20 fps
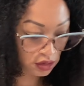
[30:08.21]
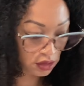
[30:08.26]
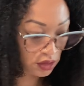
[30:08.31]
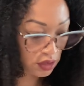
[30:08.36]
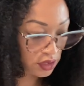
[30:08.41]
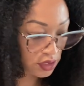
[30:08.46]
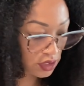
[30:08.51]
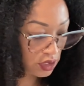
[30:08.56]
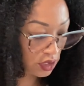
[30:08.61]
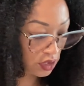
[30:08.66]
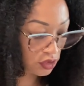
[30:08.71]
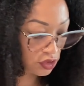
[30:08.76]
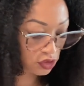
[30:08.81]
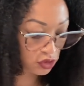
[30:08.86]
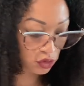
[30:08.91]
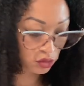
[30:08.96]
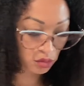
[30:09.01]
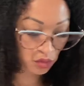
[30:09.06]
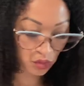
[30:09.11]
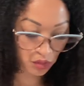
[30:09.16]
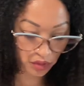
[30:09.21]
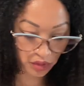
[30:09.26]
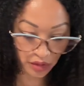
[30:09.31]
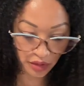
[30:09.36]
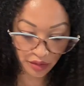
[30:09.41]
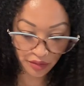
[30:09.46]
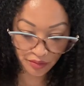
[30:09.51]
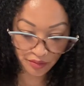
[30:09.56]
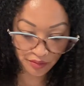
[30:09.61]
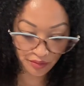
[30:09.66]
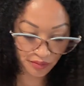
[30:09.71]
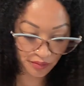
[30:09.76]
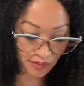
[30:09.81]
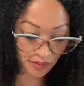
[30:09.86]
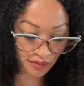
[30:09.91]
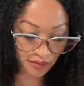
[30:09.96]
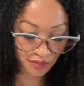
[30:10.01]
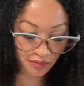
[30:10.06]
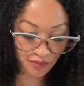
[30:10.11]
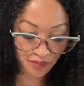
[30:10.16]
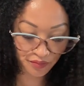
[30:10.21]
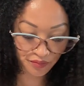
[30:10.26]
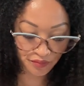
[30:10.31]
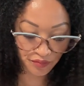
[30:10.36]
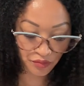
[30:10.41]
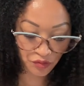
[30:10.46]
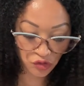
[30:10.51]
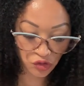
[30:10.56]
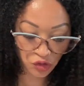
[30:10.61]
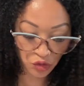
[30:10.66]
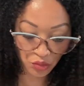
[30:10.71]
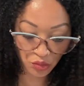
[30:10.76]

Let's get two more. Two